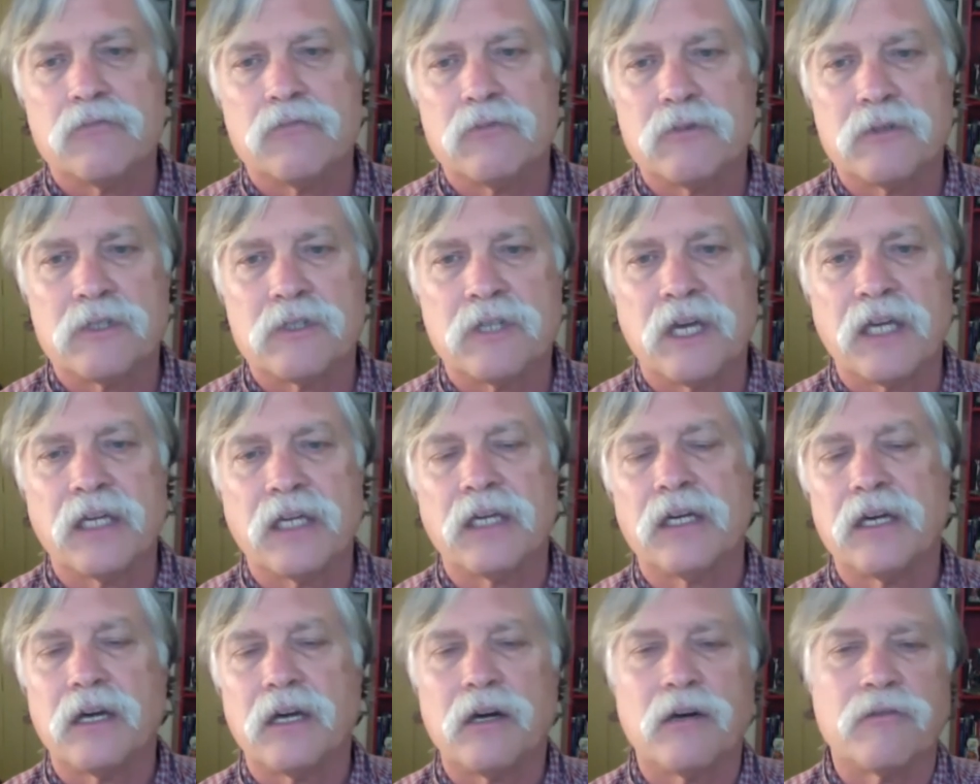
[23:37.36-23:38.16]

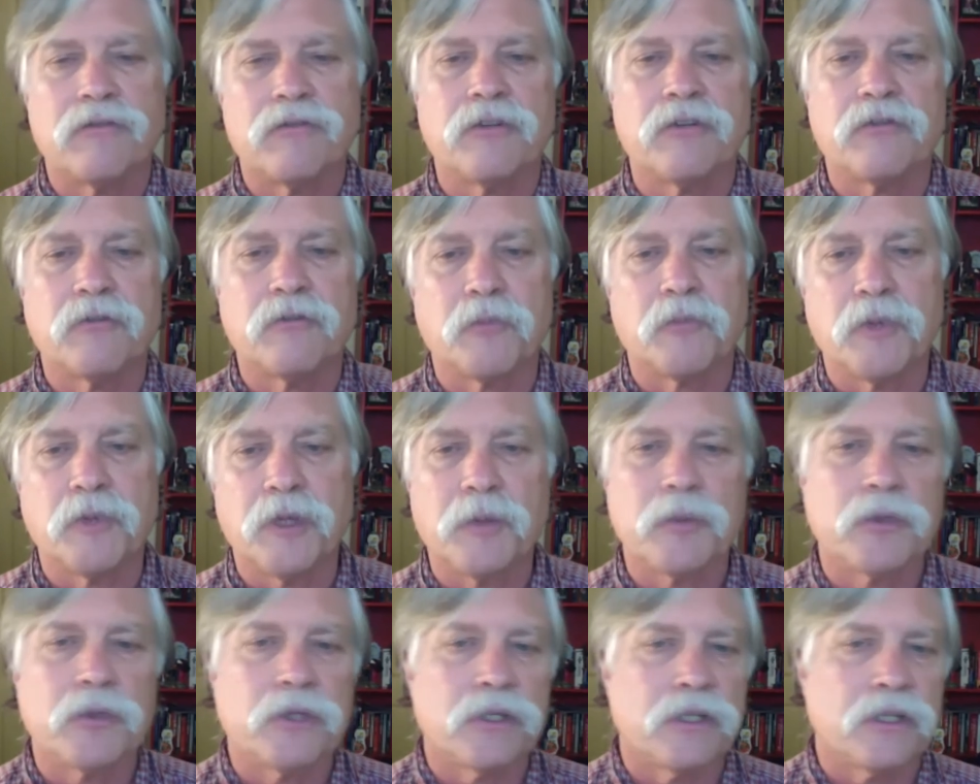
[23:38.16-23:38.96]
taking care of different
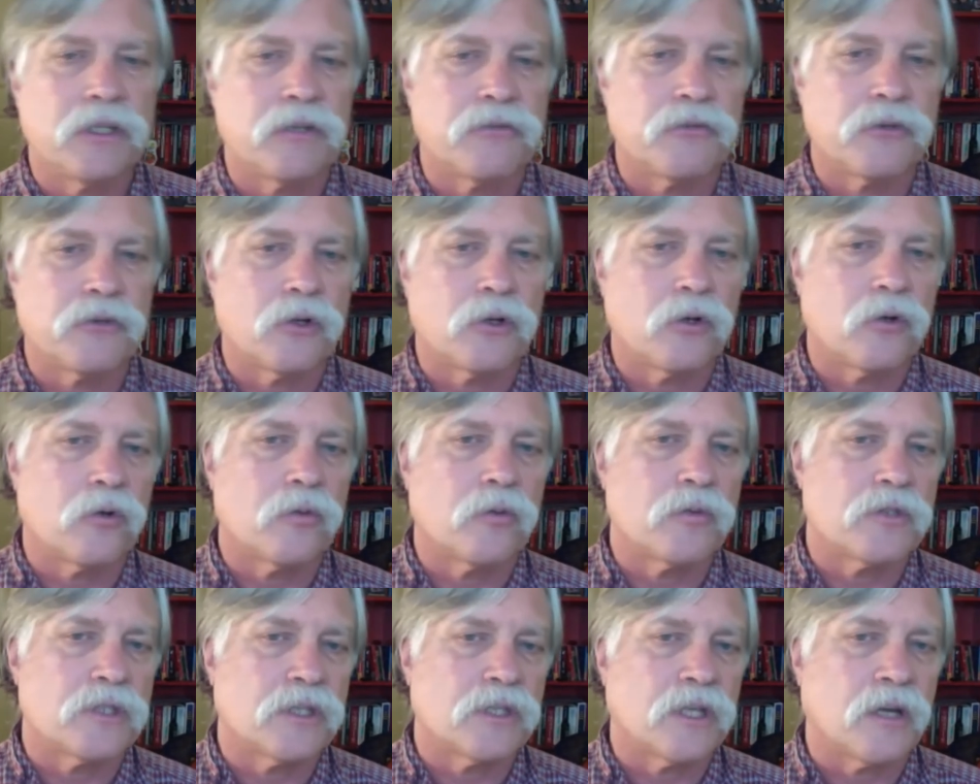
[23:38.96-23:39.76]
people in different
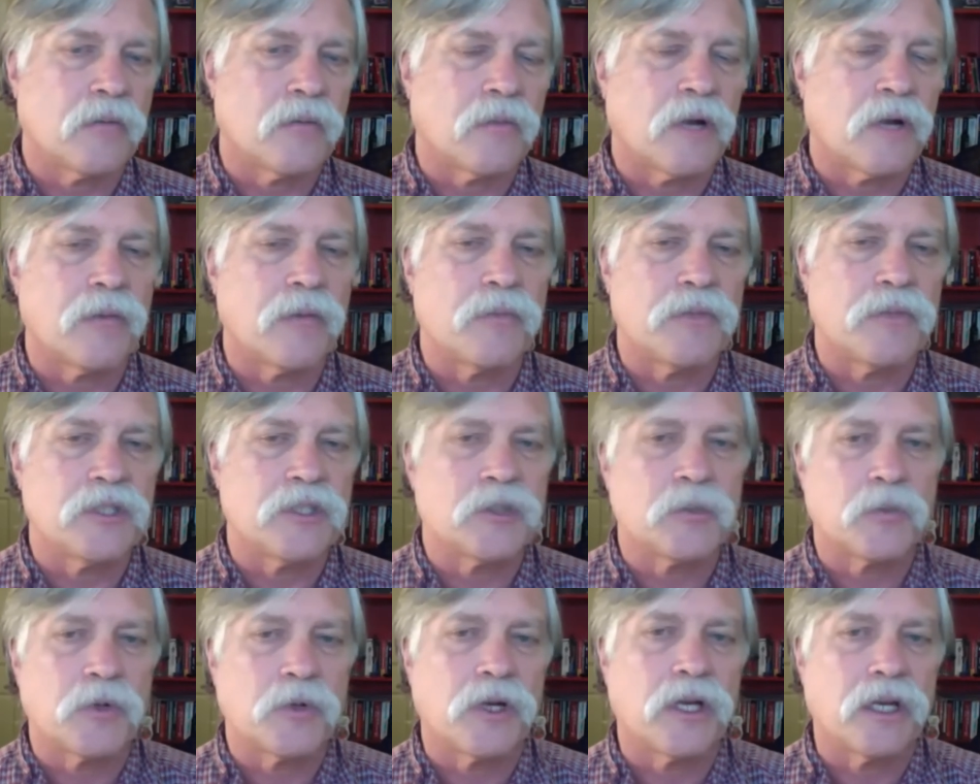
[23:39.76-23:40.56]
homes, and they might be
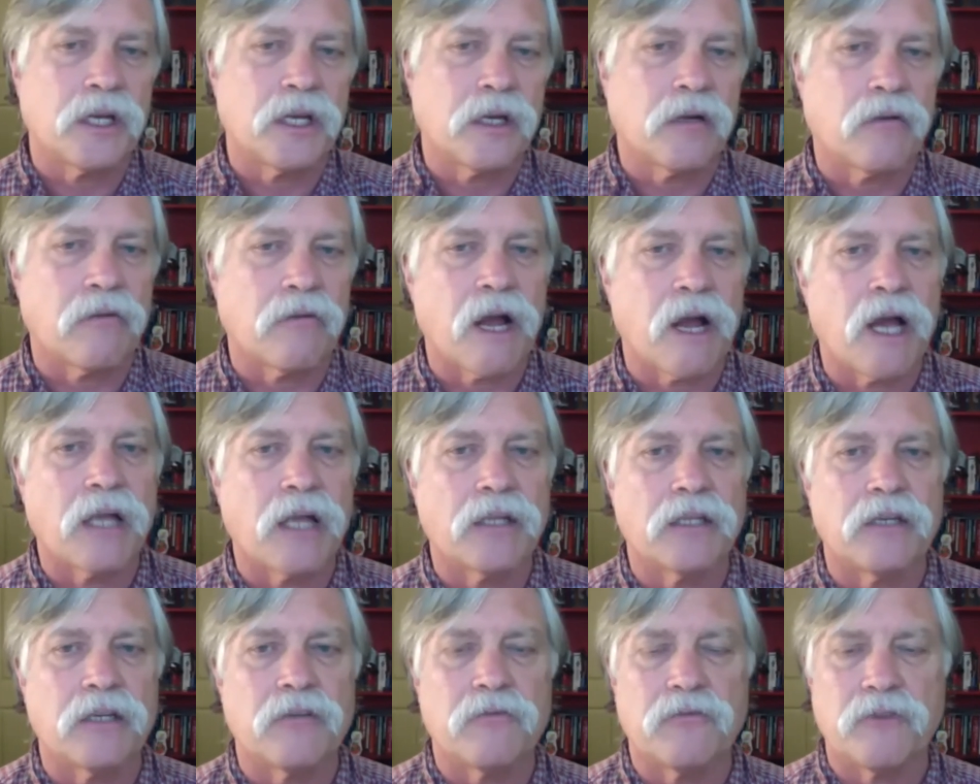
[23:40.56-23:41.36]
spreading
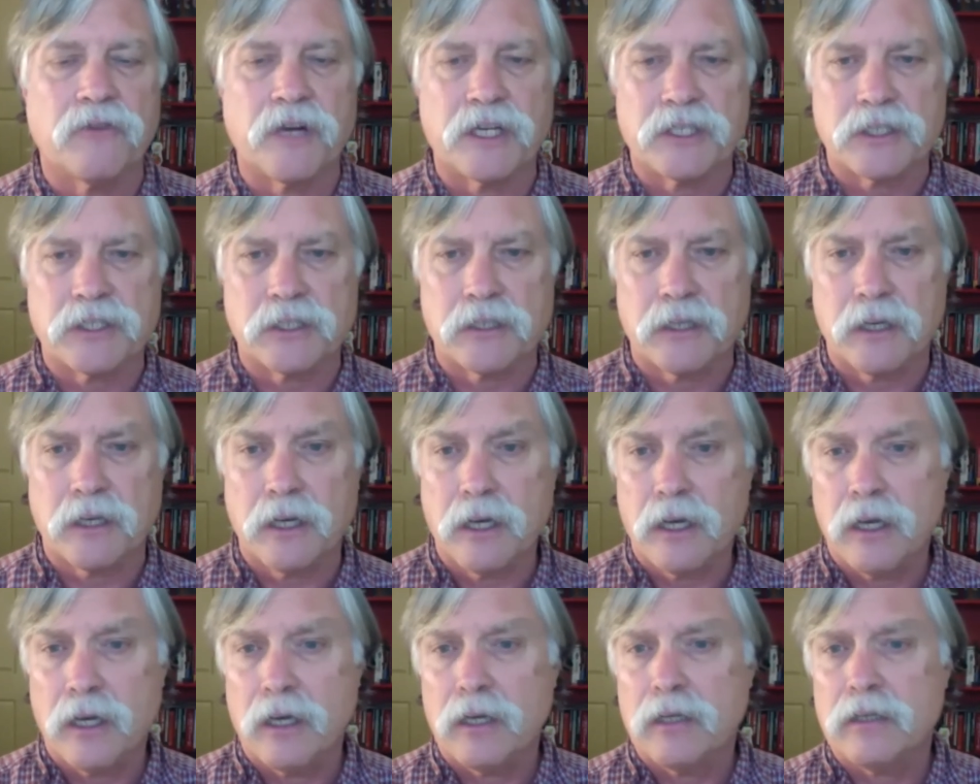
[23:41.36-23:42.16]
around the infection
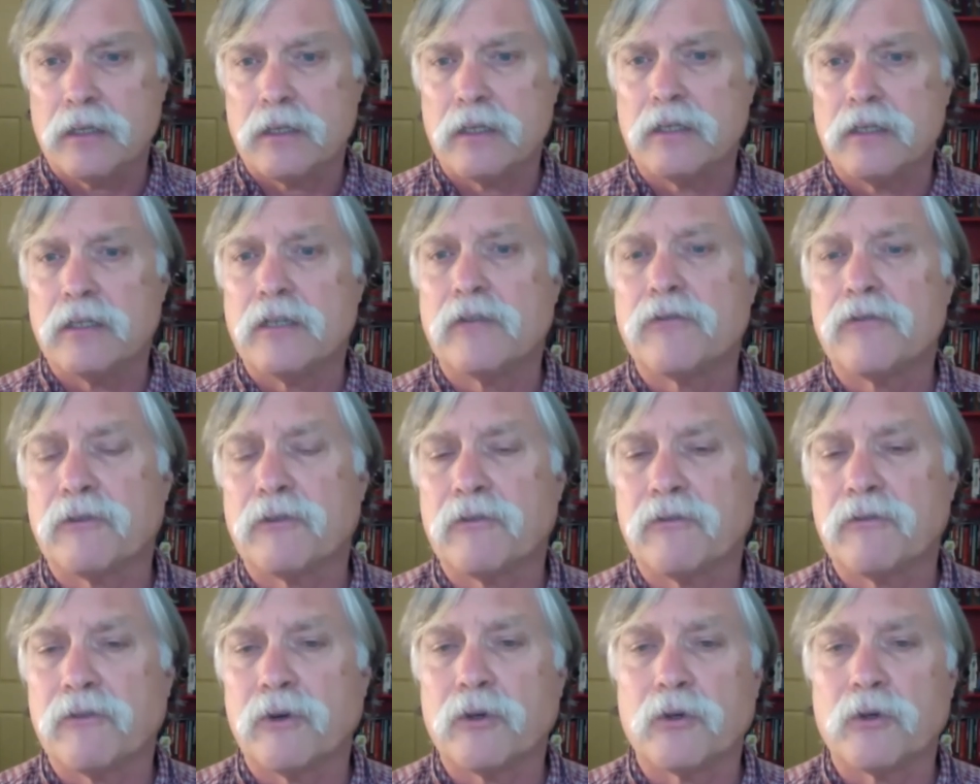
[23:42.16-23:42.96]
to
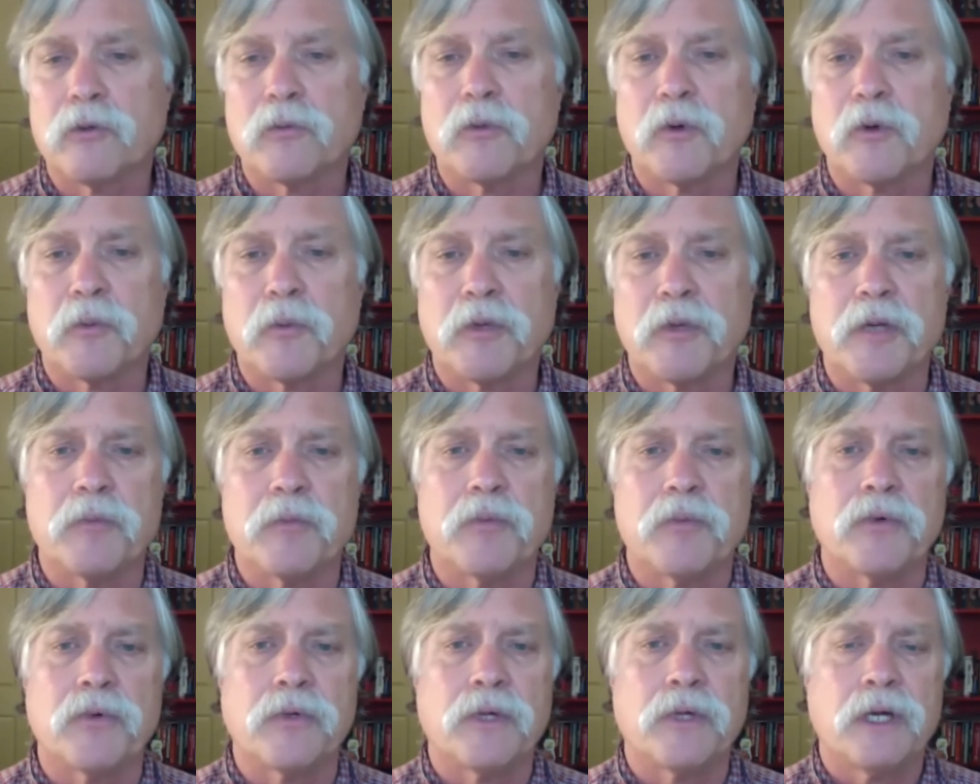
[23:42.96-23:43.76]
different vulnerable
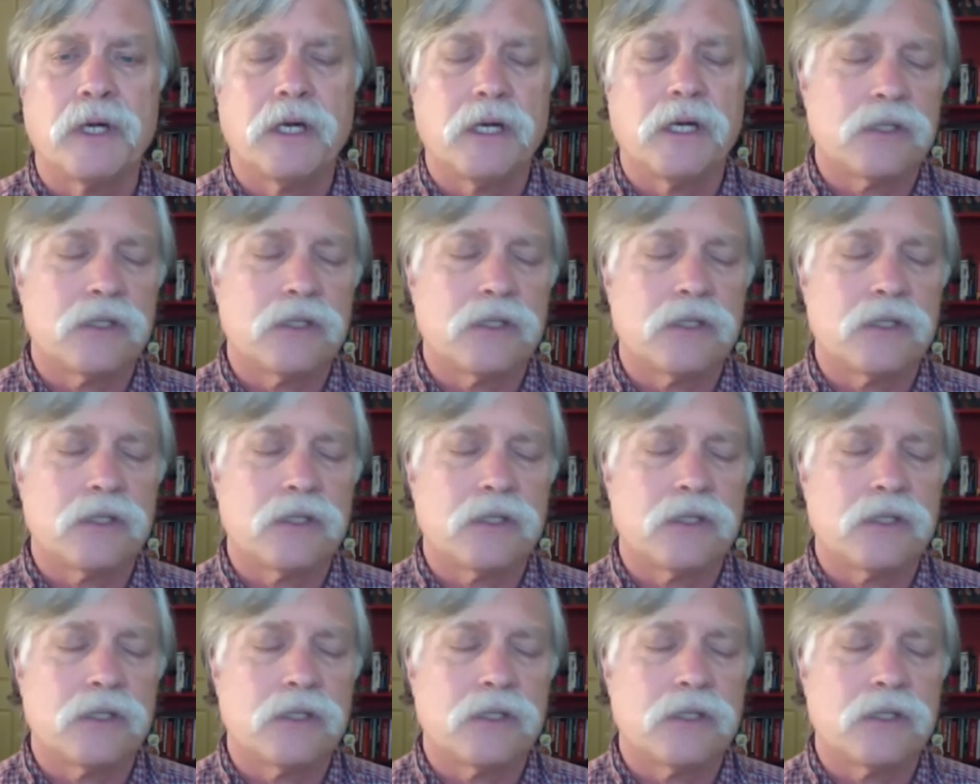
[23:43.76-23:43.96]
people.